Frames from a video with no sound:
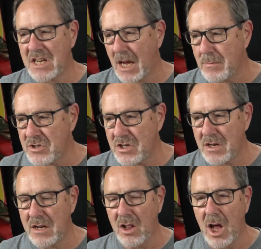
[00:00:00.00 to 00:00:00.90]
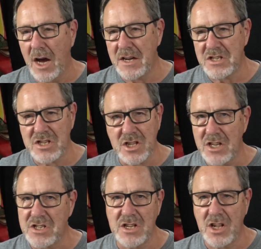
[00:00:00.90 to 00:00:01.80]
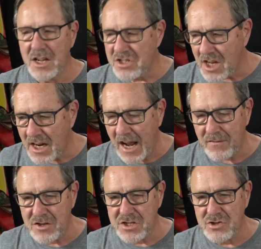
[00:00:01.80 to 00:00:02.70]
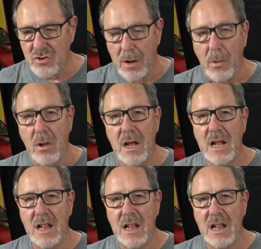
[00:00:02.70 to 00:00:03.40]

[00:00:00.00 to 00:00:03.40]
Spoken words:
He comes to Lot and he says, "Listen, let's not have this trouble.